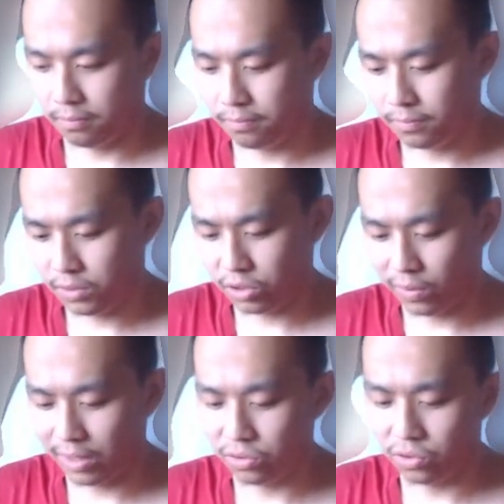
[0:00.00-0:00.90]

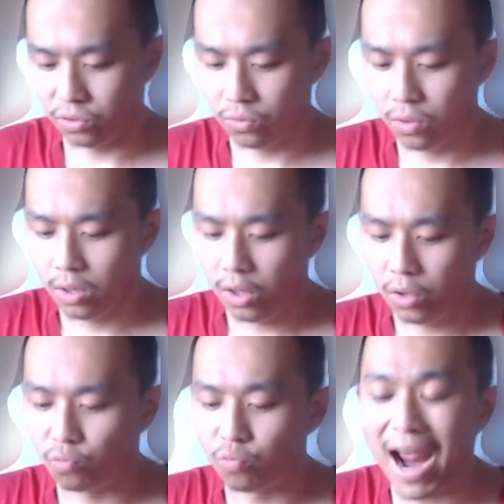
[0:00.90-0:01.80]
surrounds you,
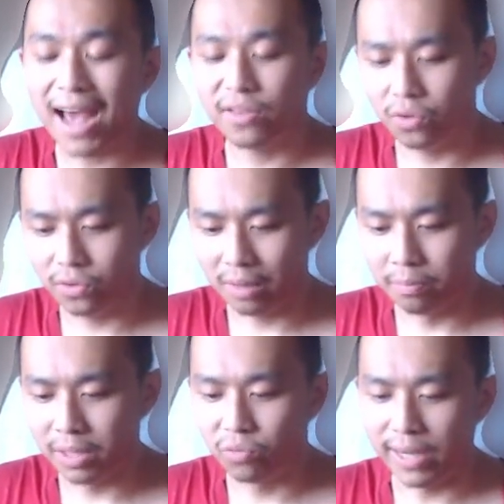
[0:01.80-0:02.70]
rather than
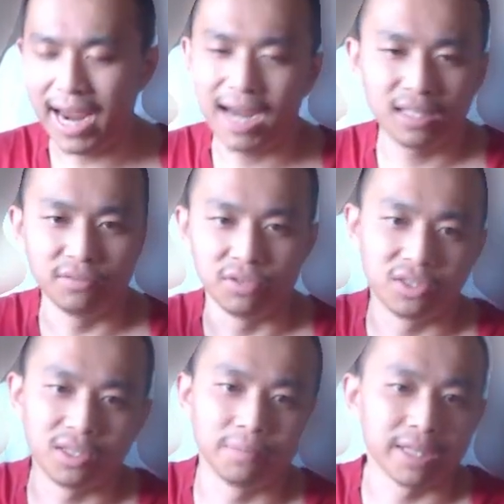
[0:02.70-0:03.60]
being reactive to
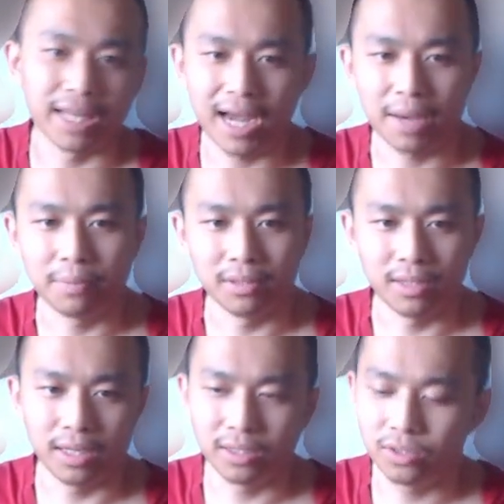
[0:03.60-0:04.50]
something that happened
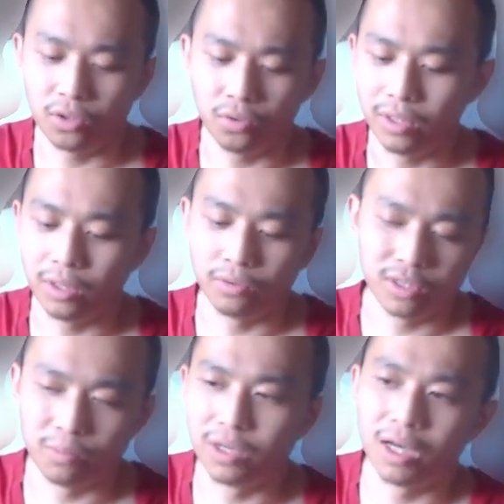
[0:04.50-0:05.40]
today. So,
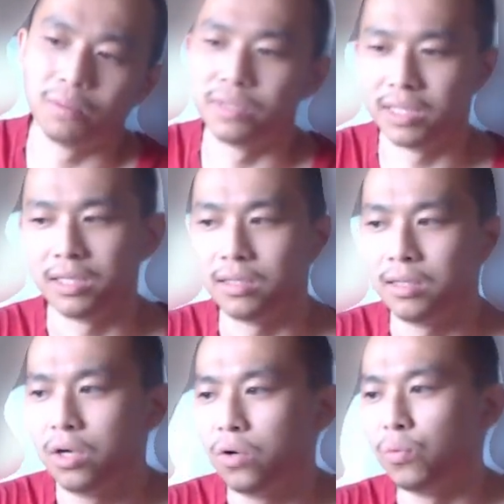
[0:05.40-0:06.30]
someone comes in
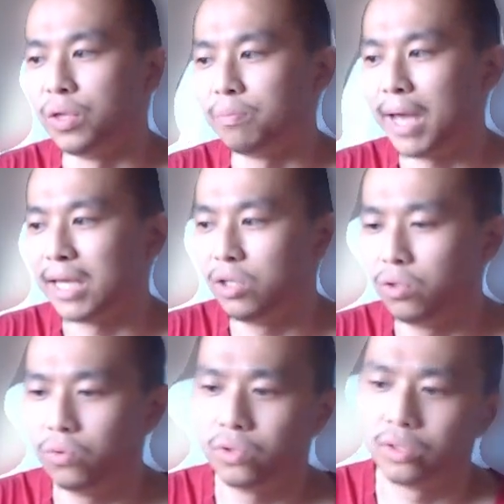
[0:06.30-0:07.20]
with bad
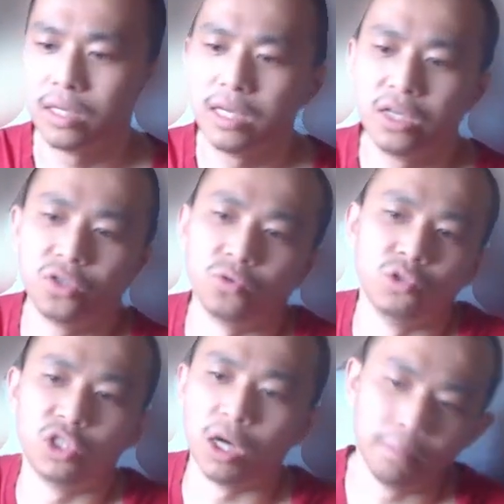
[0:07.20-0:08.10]
news, you
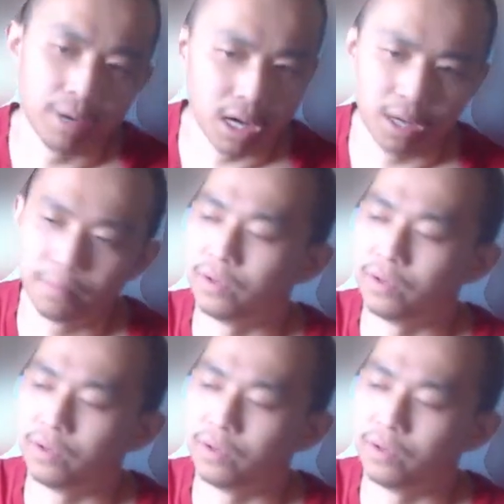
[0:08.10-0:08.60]
jump up,